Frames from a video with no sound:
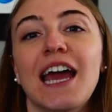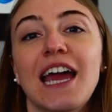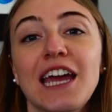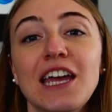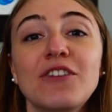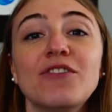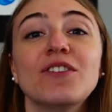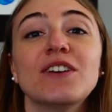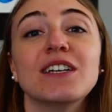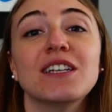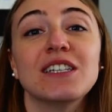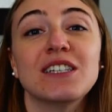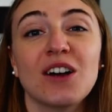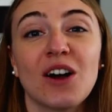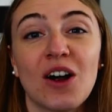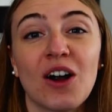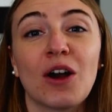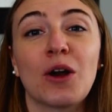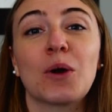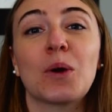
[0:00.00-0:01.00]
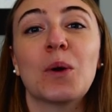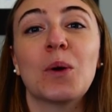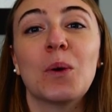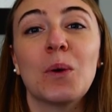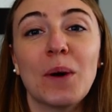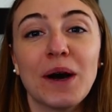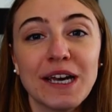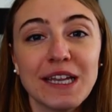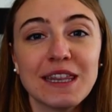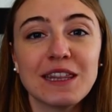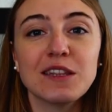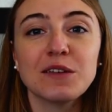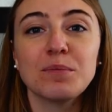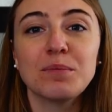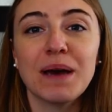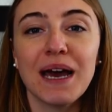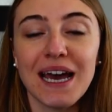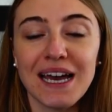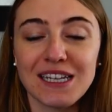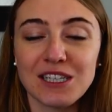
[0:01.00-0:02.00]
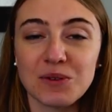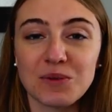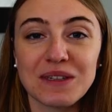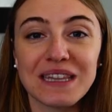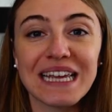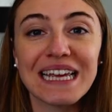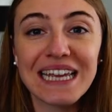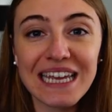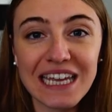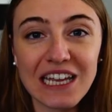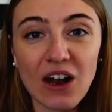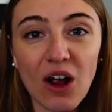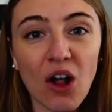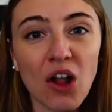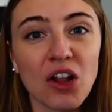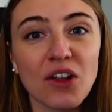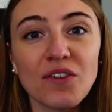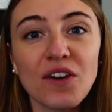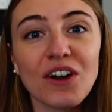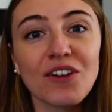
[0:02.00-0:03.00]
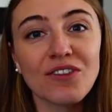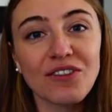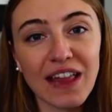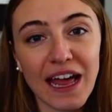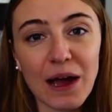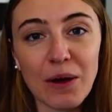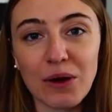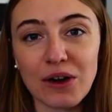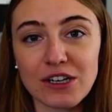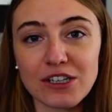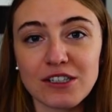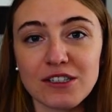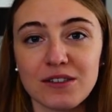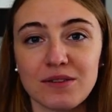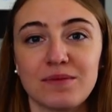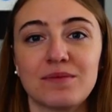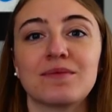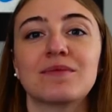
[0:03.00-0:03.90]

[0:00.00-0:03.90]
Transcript: aphids are quite the pest when they eat all of our flowers.